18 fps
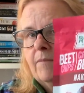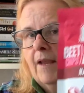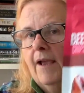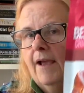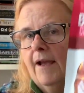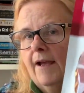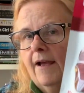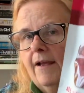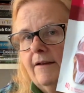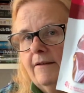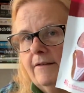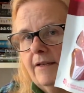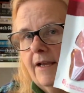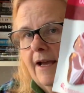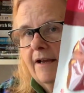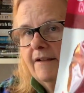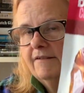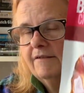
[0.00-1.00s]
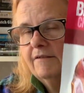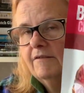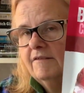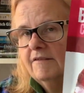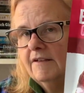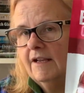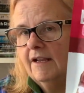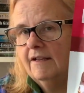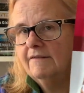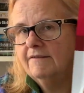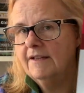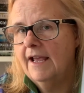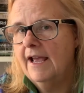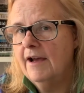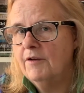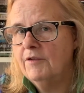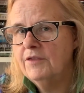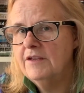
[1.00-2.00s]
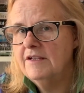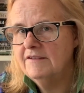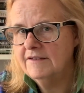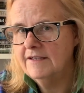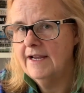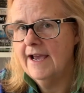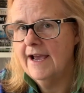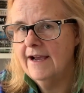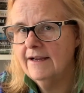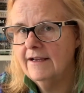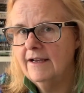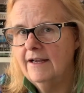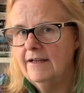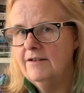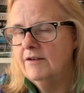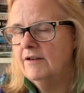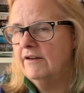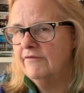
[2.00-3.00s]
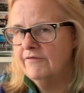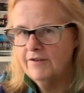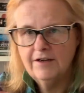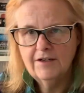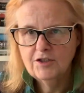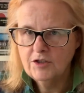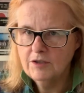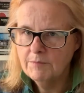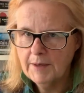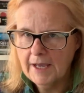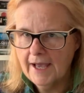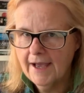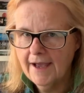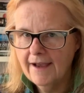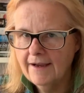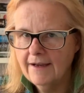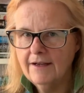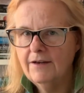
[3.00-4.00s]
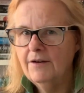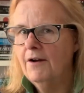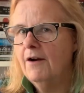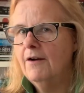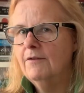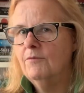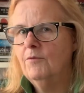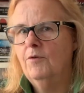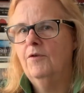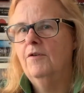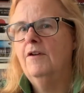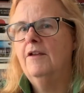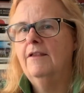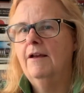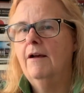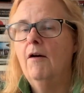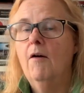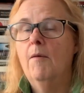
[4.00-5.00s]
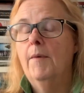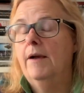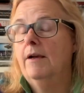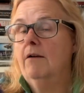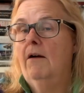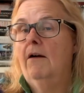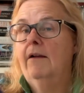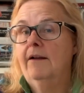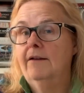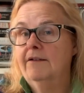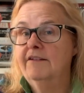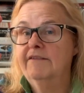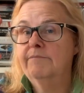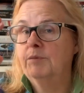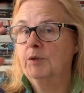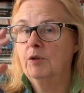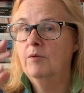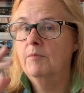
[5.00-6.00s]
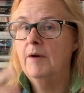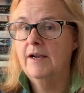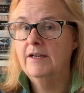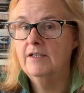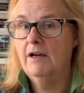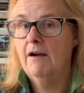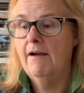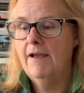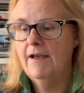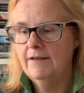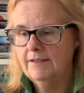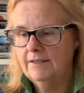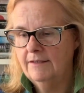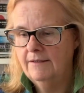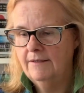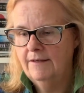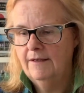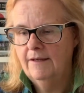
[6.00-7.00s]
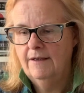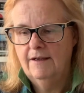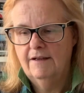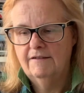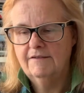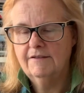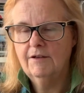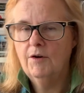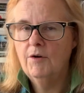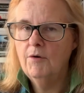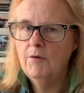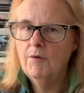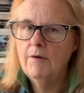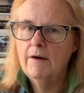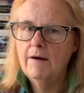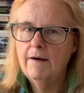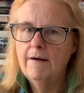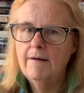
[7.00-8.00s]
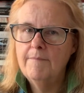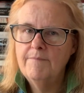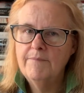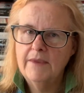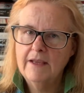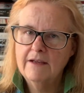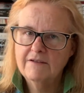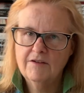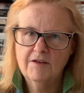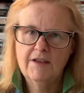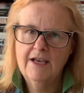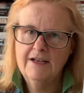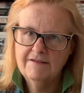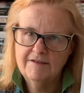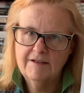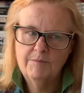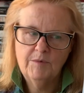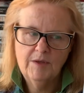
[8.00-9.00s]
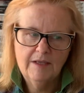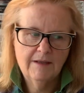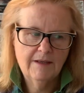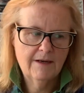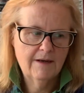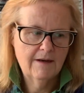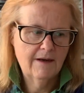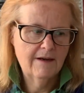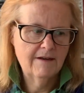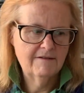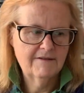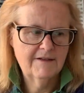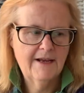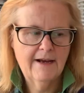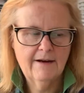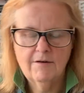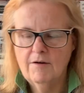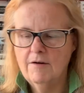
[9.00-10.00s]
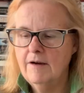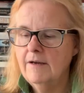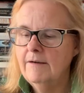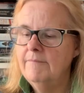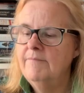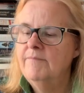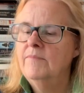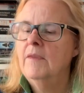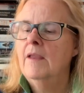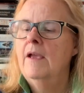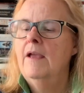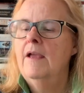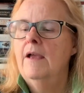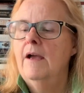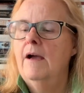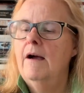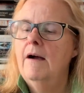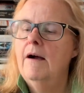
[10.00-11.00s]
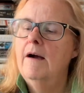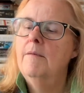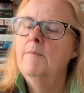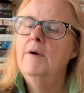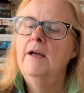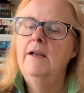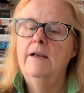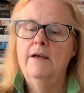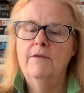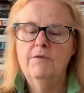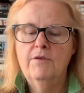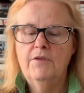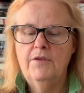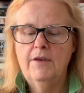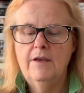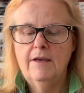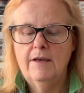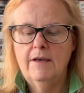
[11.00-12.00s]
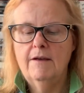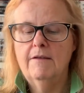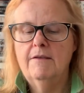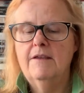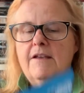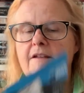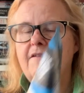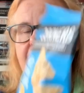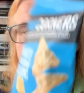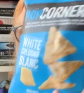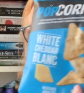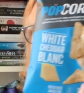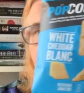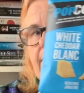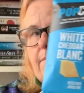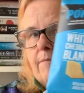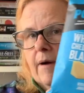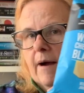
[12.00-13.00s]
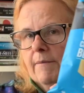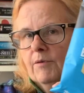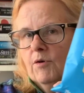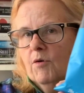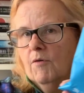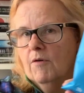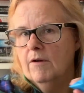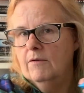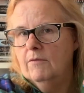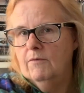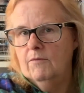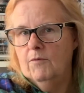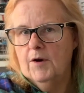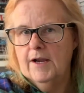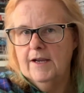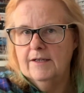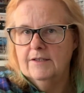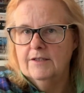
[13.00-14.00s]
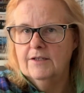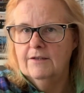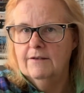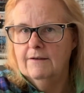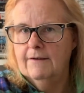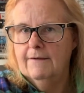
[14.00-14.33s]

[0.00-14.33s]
And yeah, so it's a healthy snack, and you can finish the bag and not worry that, oh my God, I just blew my diet. So that's something that I snack on. Another thing are these popcorn white